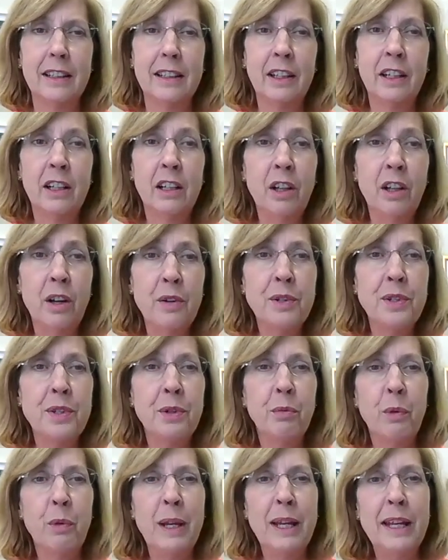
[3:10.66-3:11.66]
The
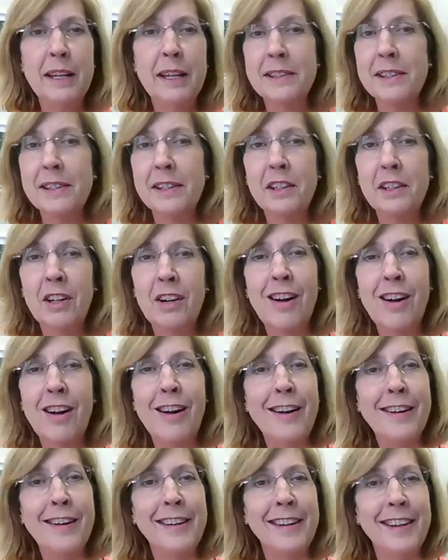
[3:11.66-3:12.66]
closer we get to
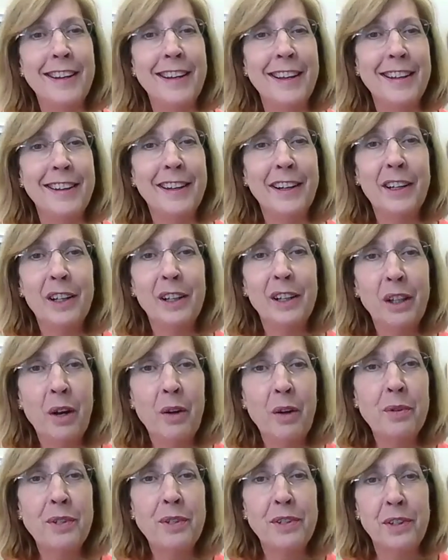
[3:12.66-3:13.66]
God, the
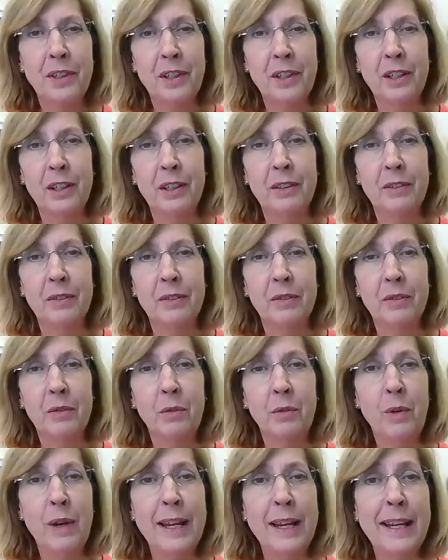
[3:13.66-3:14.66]
closer
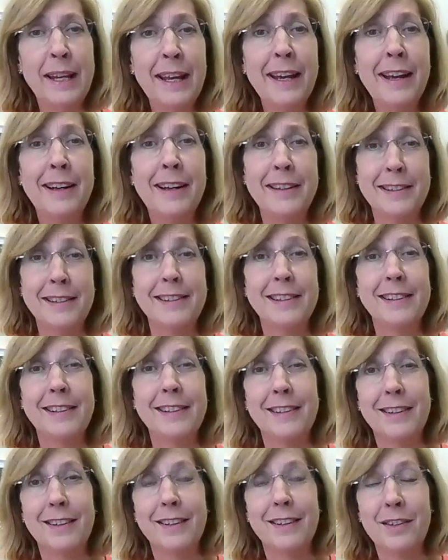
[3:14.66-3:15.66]
we get
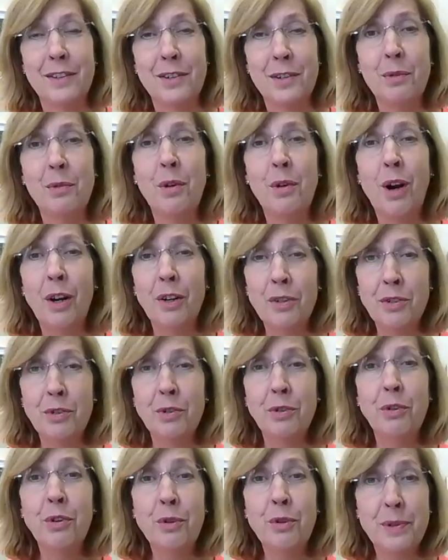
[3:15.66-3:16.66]
to our
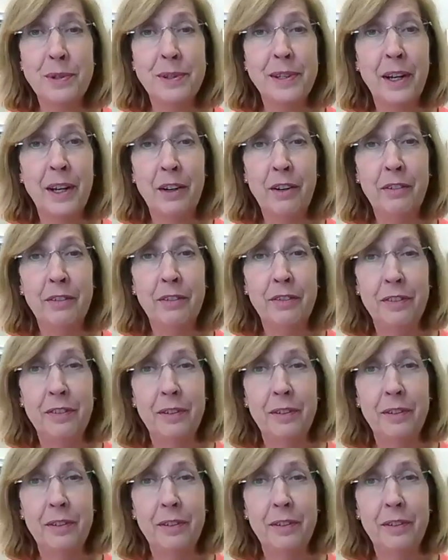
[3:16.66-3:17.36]
true self,